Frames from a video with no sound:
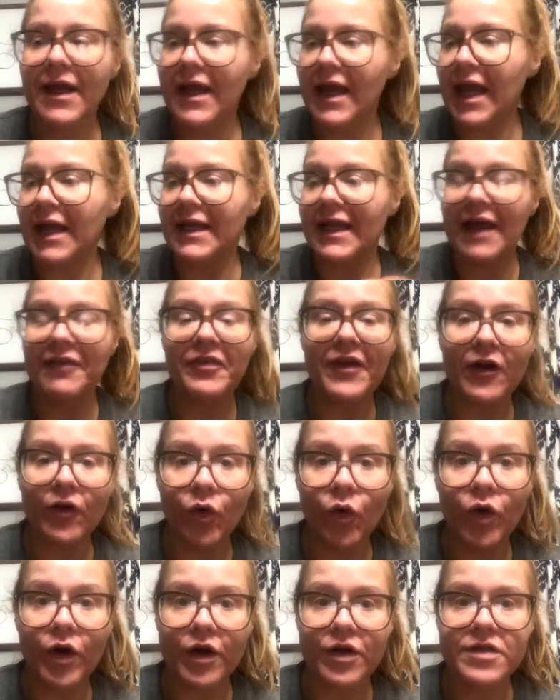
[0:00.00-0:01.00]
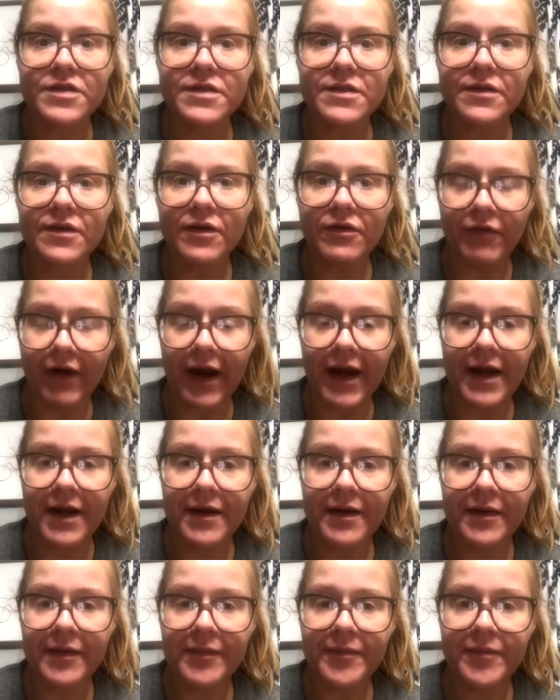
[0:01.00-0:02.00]
and get their orders,
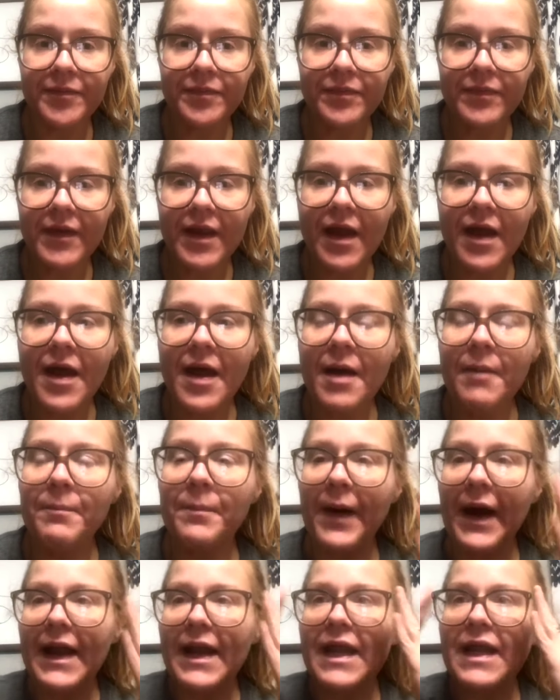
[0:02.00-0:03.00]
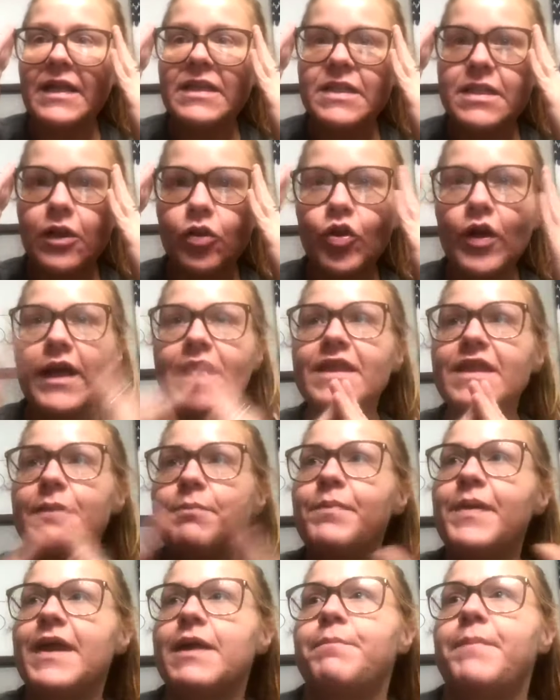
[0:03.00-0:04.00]
right? But to look at the
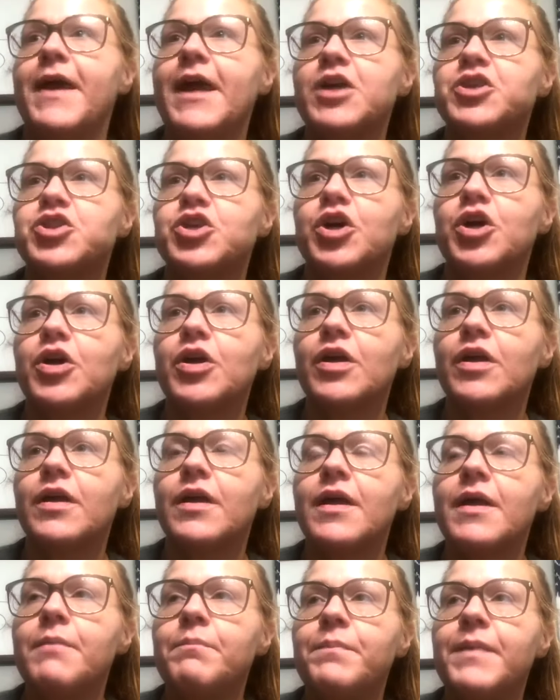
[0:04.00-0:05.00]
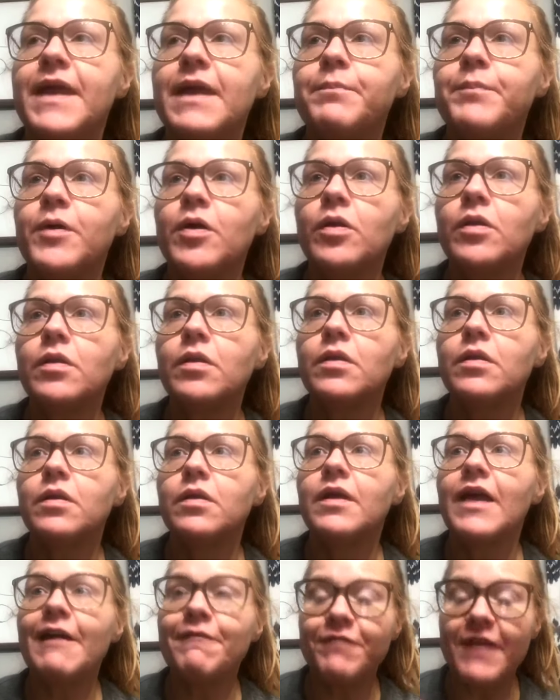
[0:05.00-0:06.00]
big picture, people
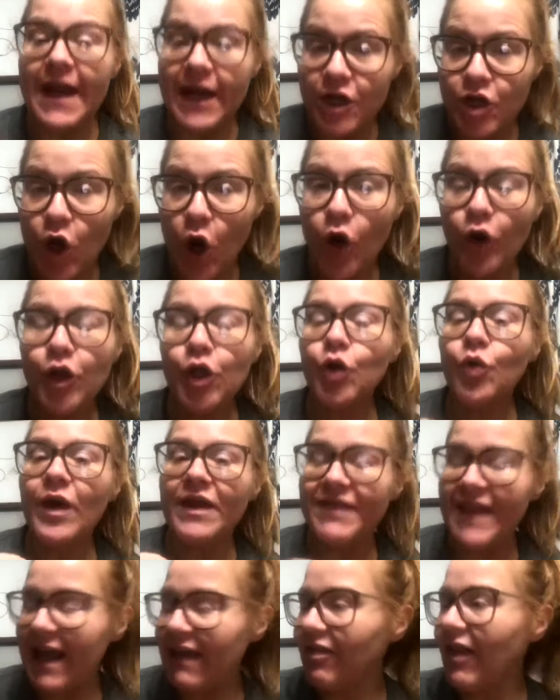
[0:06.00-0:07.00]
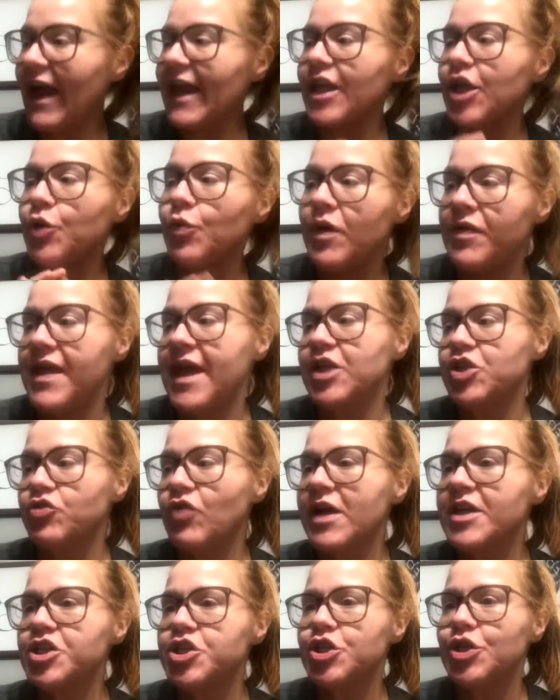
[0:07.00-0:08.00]
if they know you and they like you and they
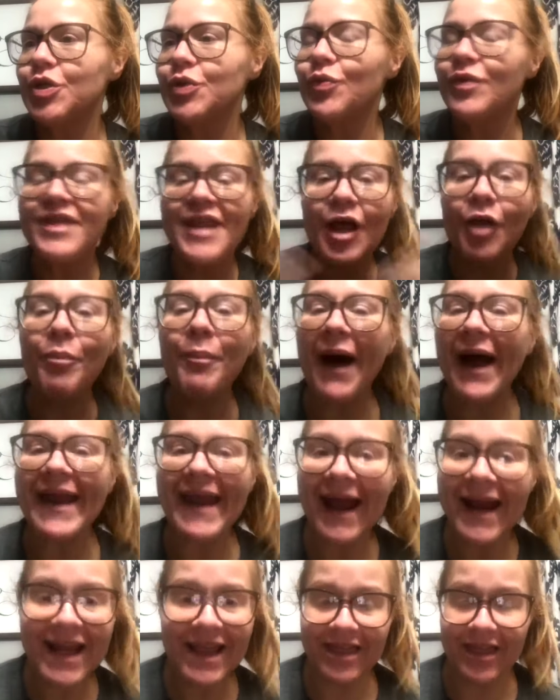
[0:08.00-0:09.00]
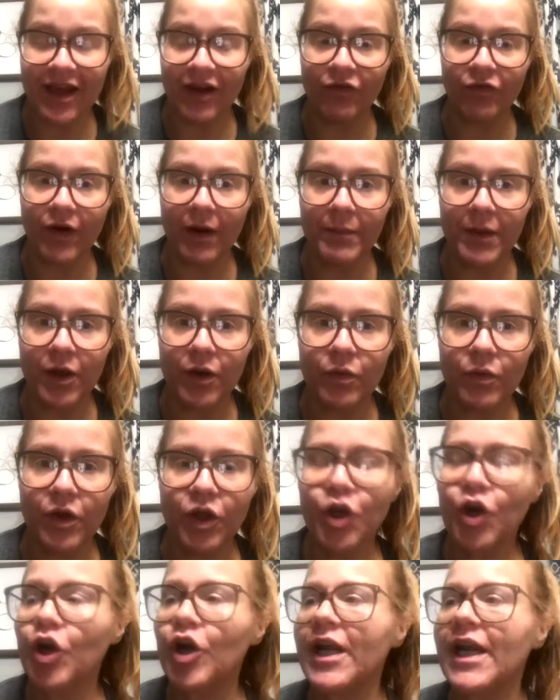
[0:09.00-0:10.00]
trust you, they'll buy anything from you.
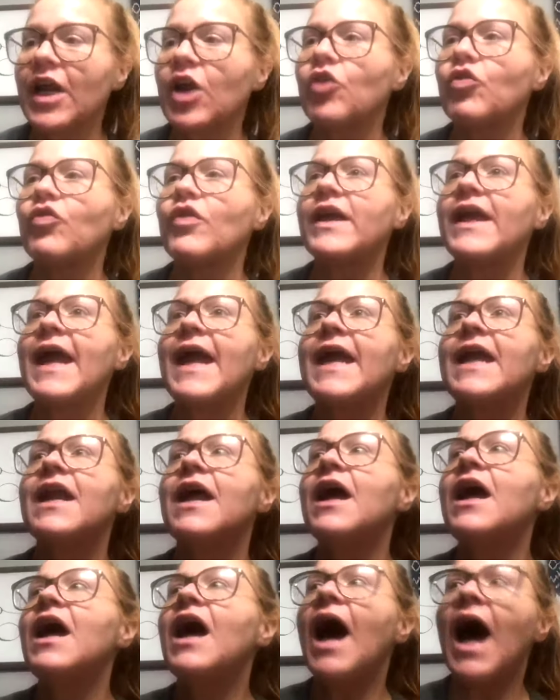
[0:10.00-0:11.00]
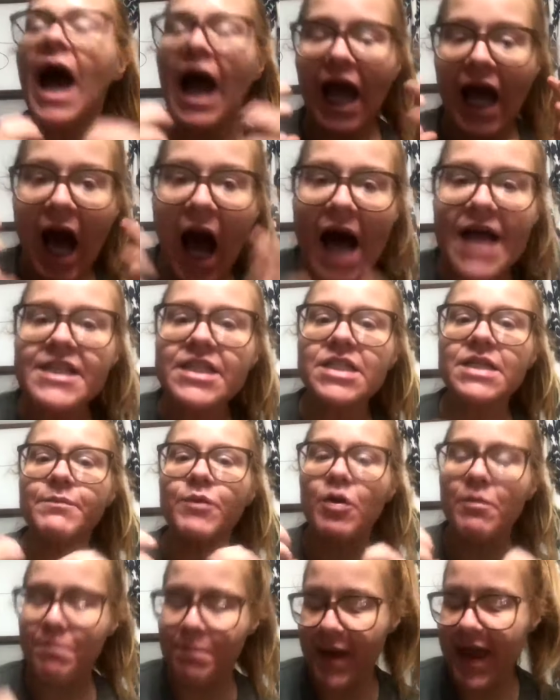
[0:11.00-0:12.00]
You're going to create a
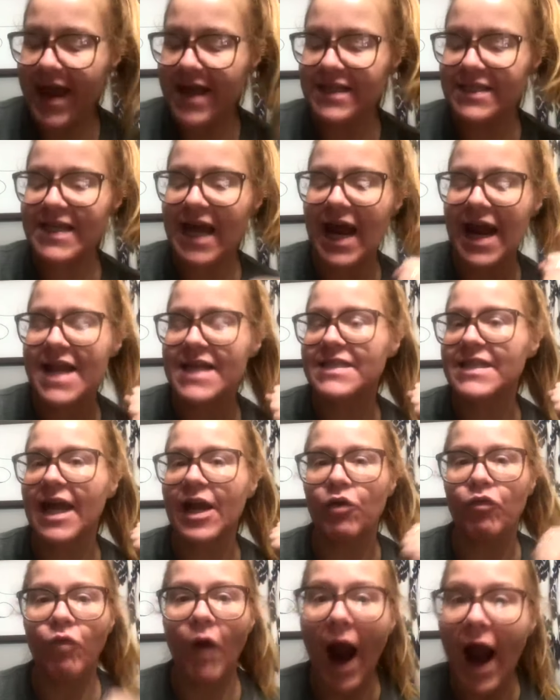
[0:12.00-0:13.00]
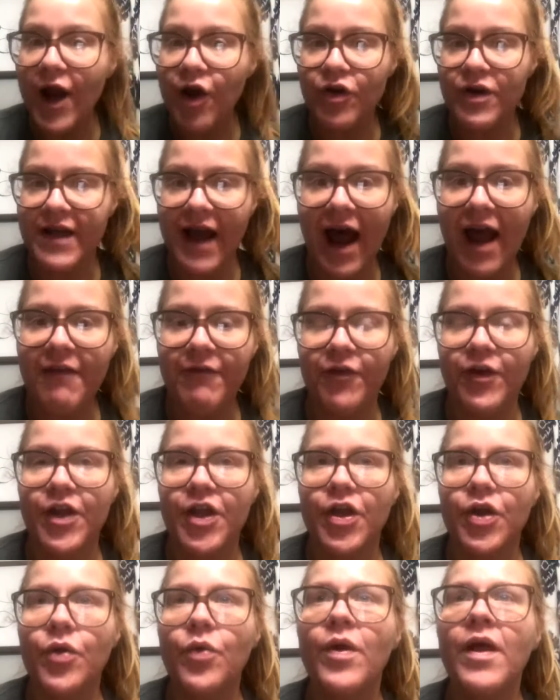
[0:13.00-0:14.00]
customer base that is like ride or die for
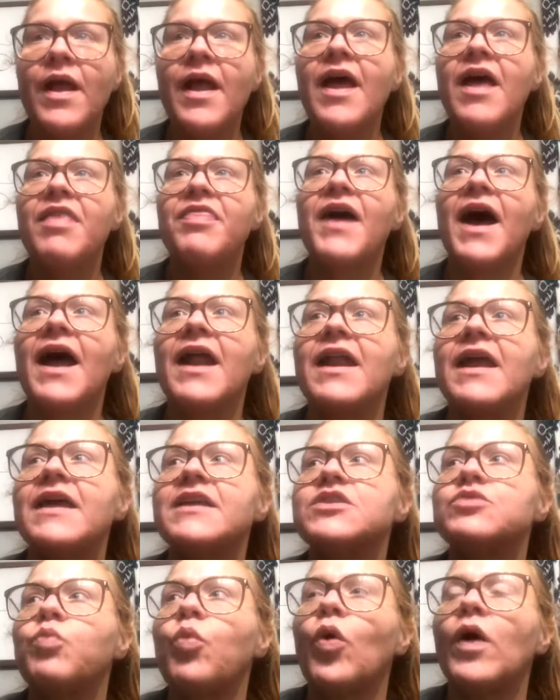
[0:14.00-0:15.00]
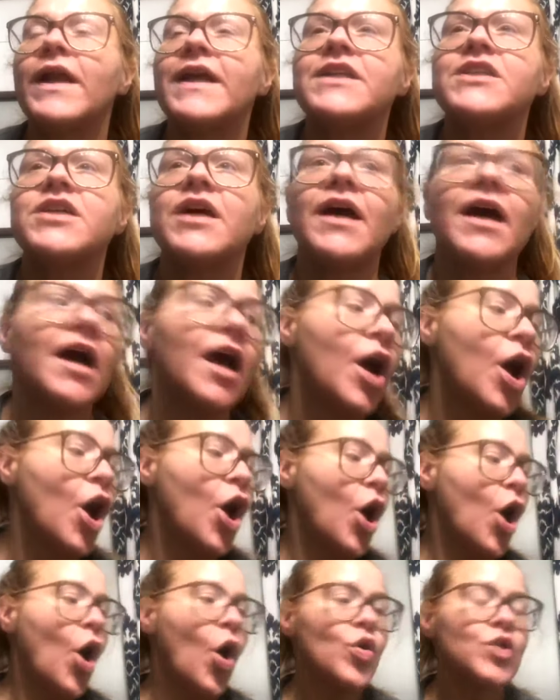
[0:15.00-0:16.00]
you, that is wanting to
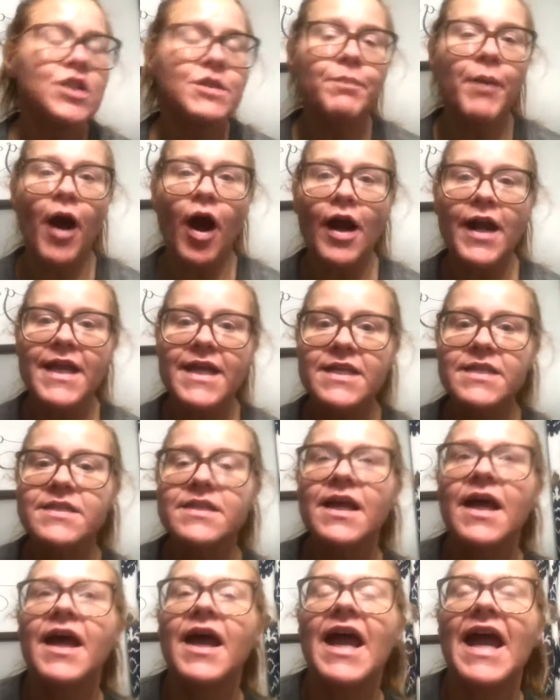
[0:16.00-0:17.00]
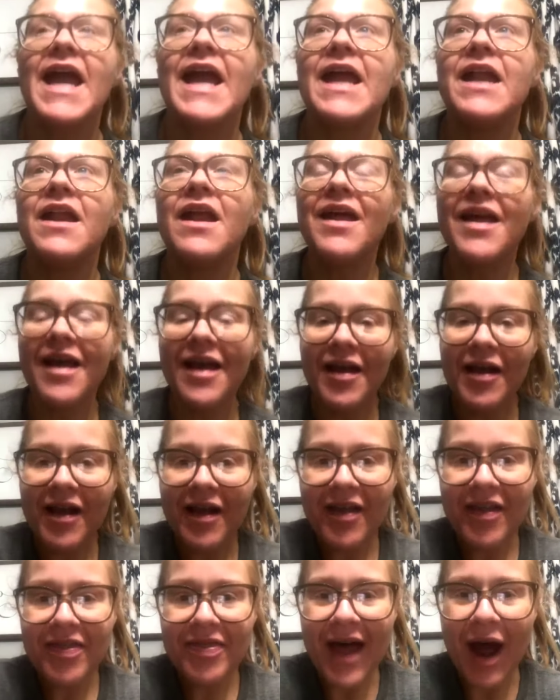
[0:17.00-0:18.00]
host parties in
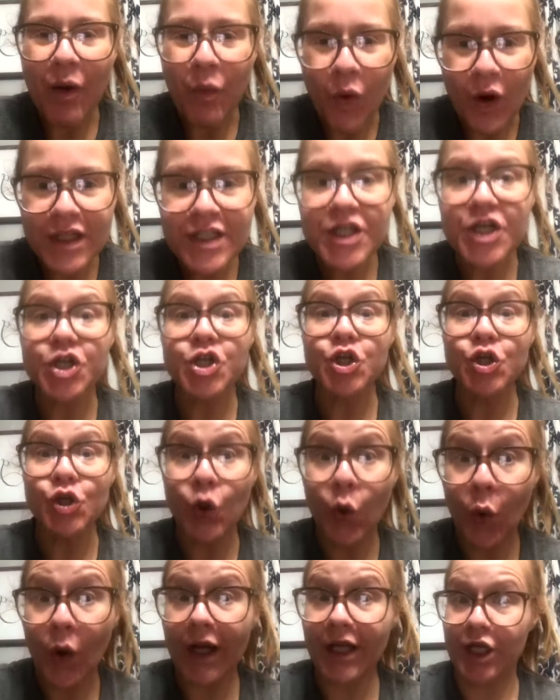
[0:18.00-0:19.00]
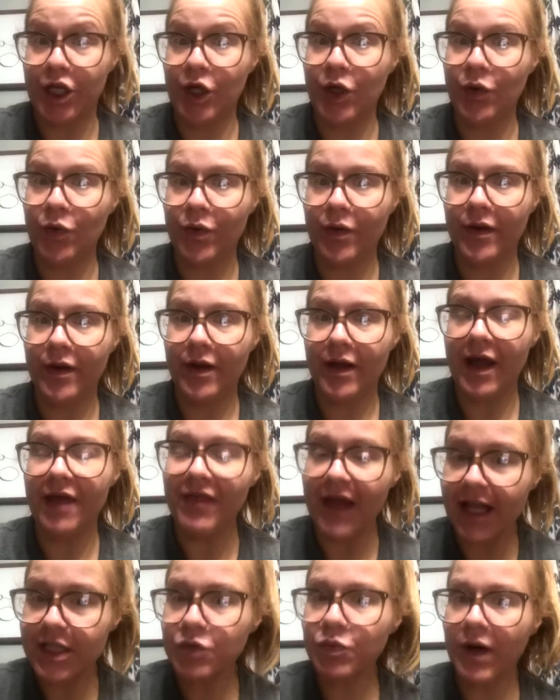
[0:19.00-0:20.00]
that want to join you. And
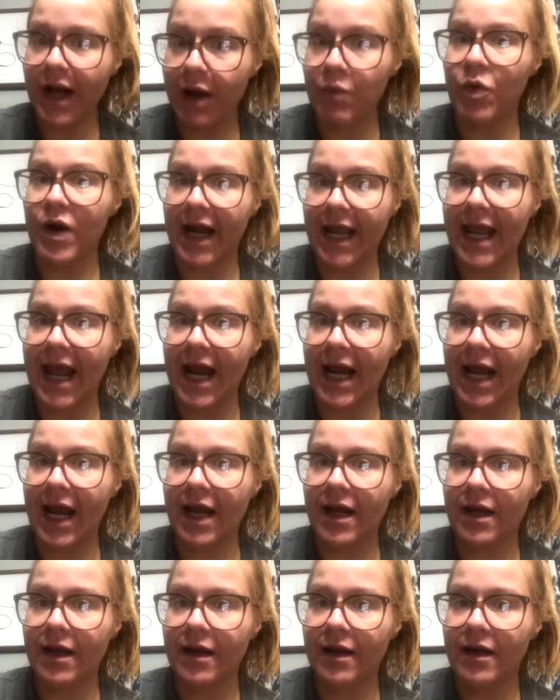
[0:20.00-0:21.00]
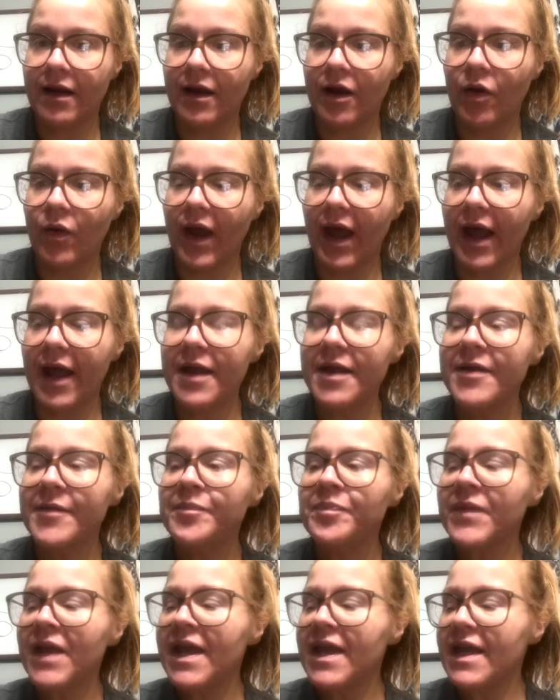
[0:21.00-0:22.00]
that's what I want to get at. Okay?
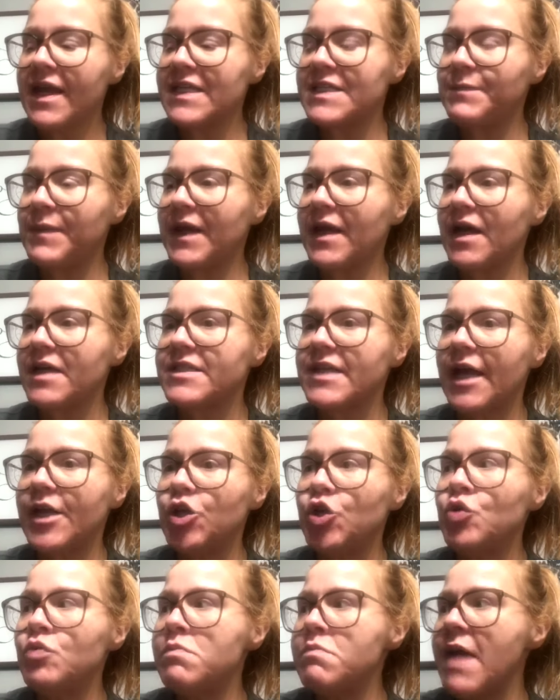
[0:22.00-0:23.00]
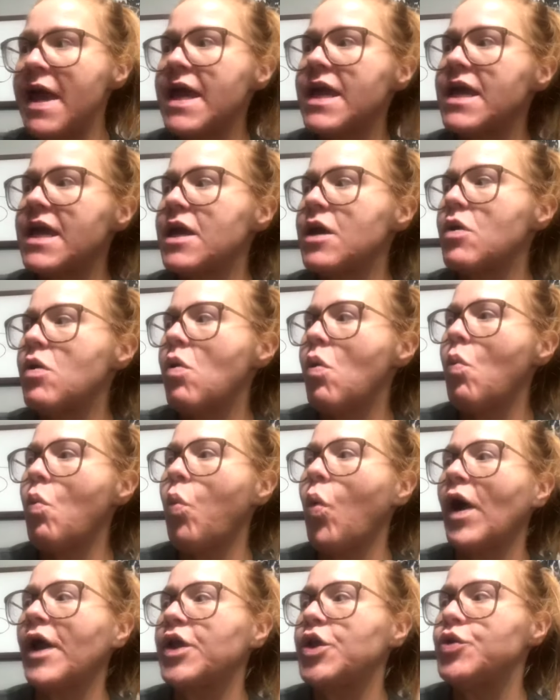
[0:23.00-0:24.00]
Is because are you making
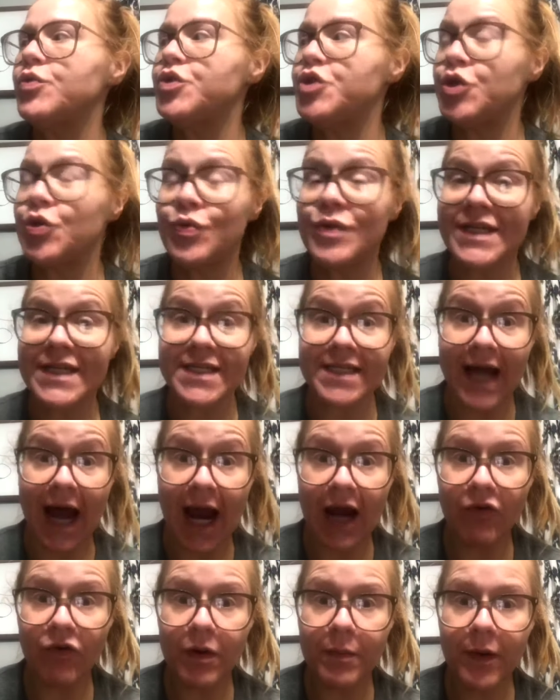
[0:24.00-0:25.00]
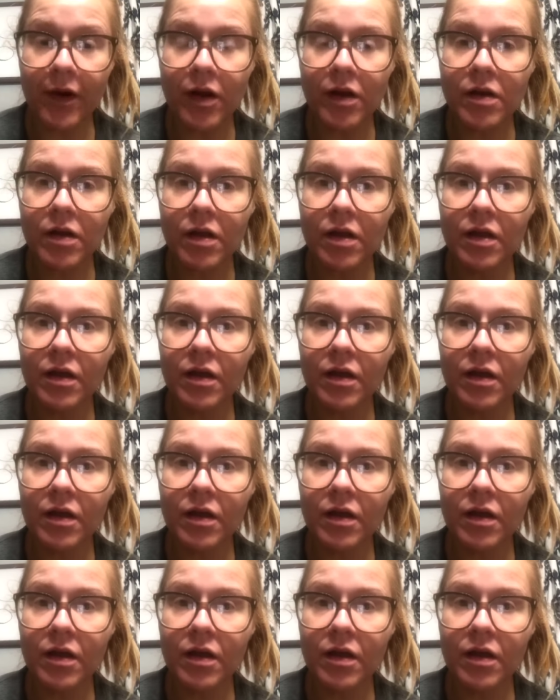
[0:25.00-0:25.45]
what you do desirable?